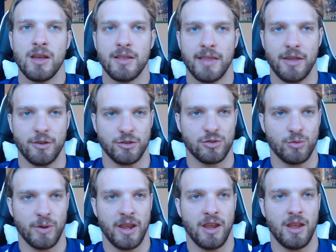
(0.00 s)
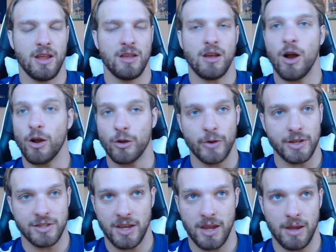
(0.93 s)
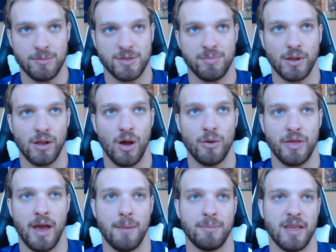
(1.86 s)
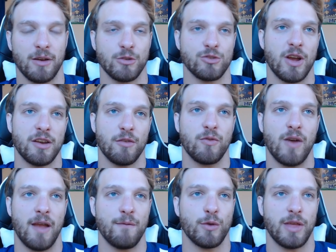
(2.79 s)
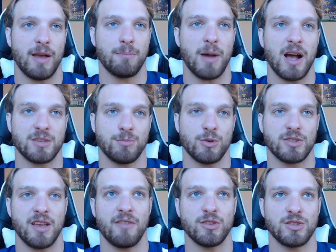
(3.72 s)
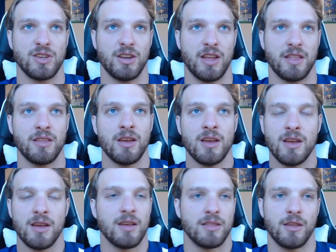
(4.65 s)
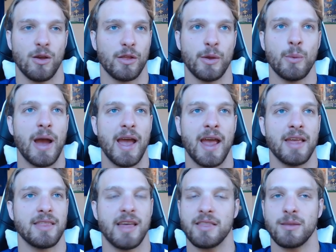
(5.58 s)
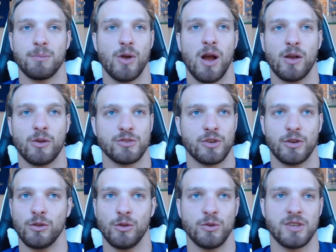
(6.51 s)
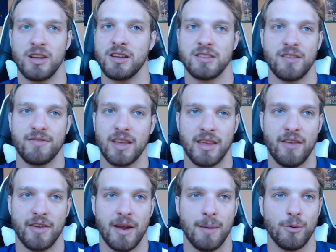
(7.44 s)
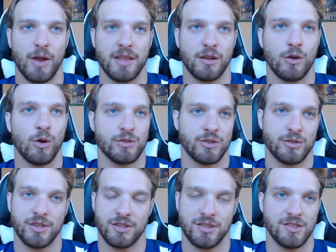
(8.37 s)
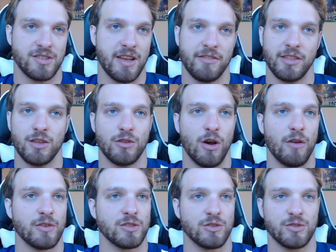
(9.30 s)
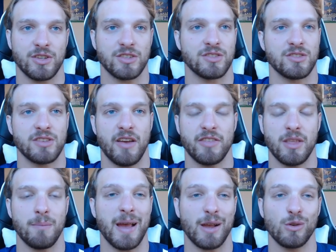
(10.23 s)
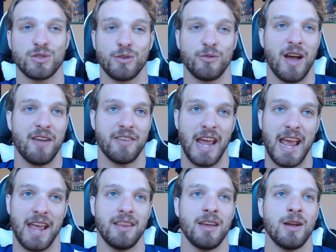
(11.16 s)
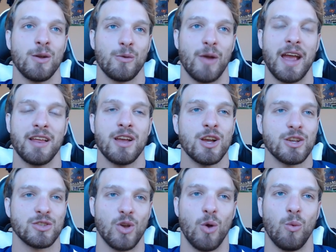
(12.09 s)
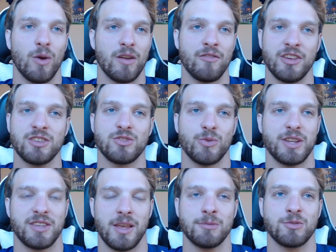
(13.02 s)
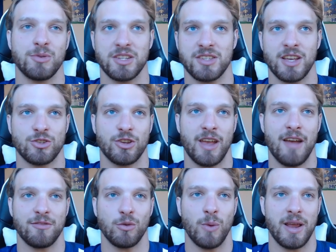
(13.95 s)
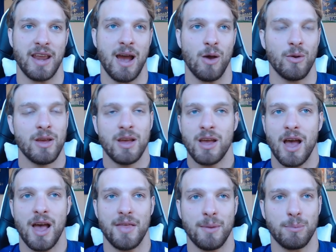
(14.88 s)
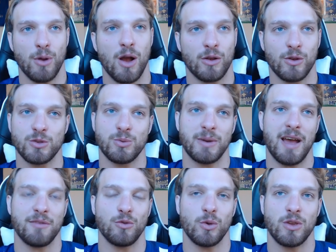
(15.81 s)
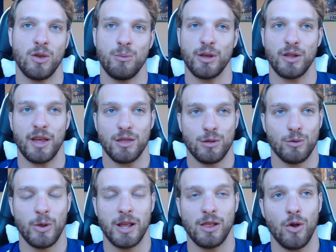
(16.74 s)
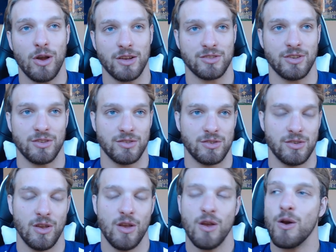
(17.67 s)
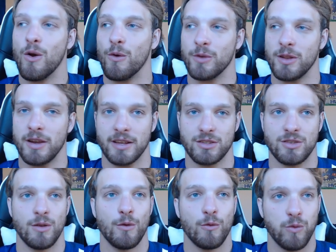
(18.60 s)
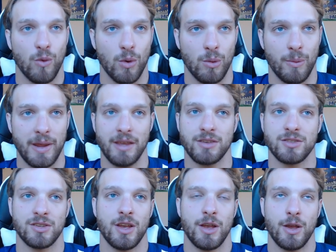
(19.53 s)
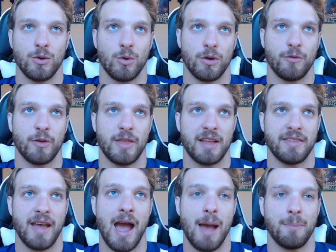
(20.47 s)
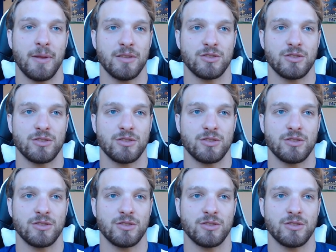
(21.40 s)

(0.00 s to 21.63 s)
Now, there's 3 hungry teams below them that are trying to fight for that possible 7th seed. And the only way that the Broncos are going to lose it is if they give it up, right? The Colts are 6-7, the Dolphins are 6-7, the Bengals are 5-8. Right? So one of these 3 teams would essentially have to win out, and the Broncos would have to accumulate 3 losses over the next 4 weeks in order for that to happen.